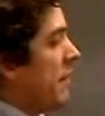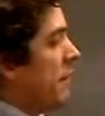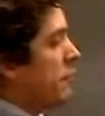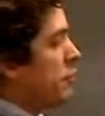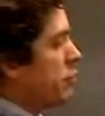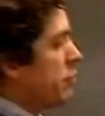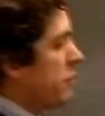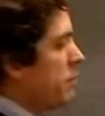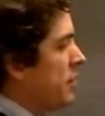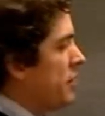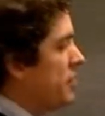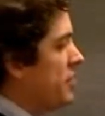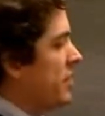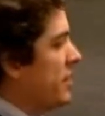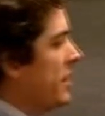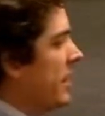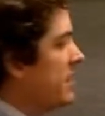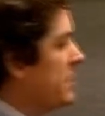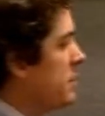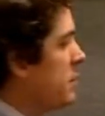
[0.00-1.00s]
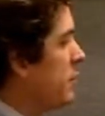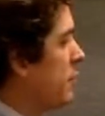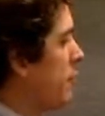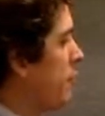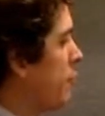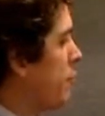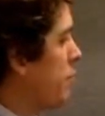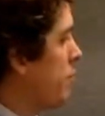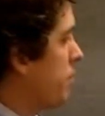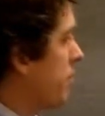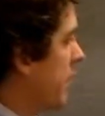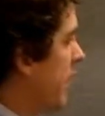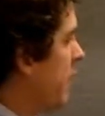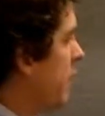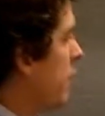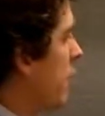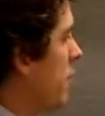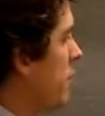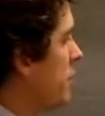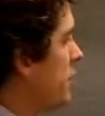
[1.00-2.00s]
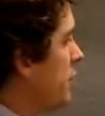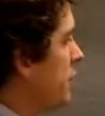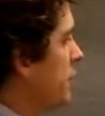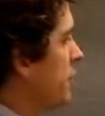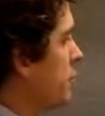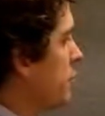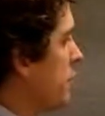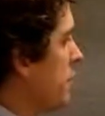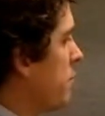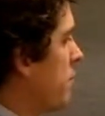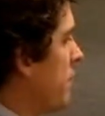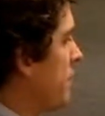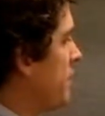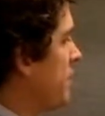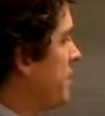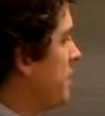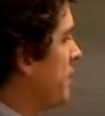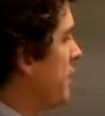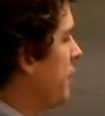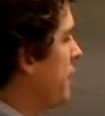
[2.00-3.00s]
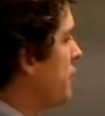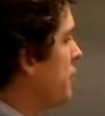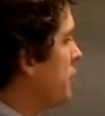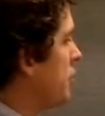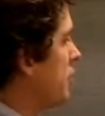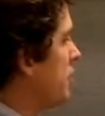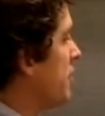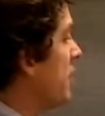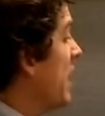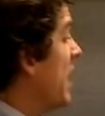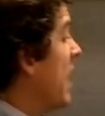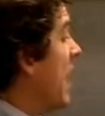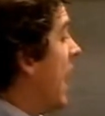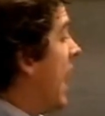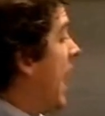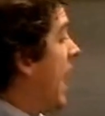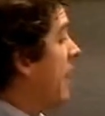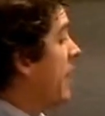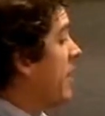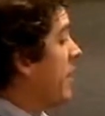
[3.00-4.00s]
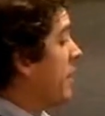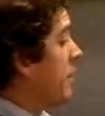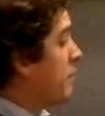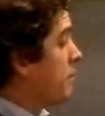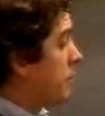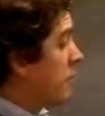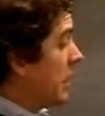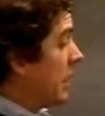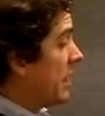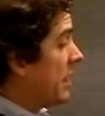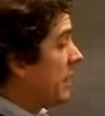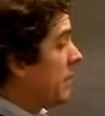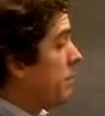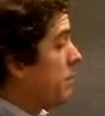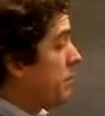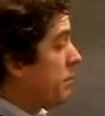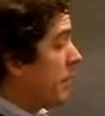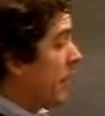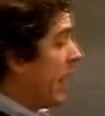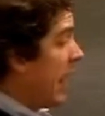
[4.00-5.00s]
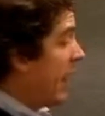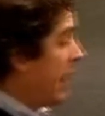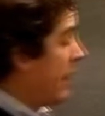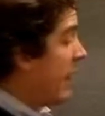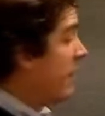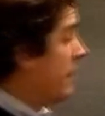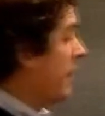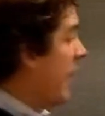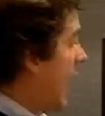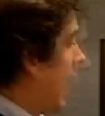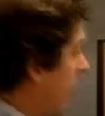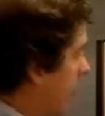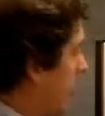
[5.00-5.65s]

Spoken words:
Inventory budget, an estimate of planned raw materials, work in process, and finished goods, and the beginning and